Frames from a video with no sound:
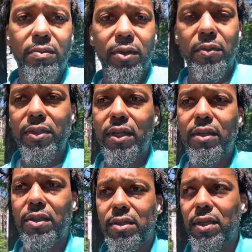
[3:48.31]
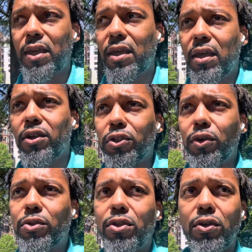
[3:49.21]
You know what I'm saying? Just, do
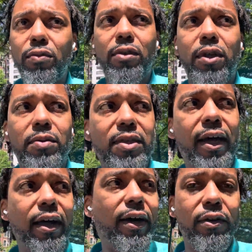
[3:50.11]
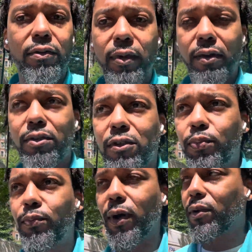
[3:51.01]
what you do. You know what I'm saying? I
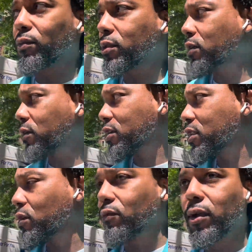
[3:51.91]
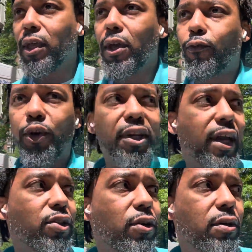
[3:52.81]
don't condone
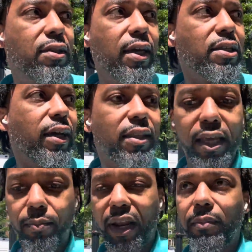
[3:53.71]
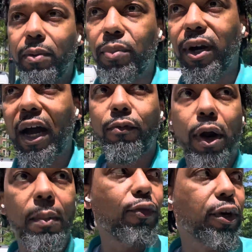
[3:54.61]
fornication, all the things like that. But
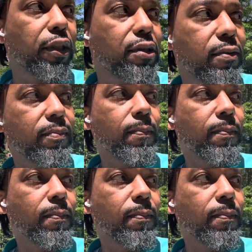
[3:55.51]
I'm a realist.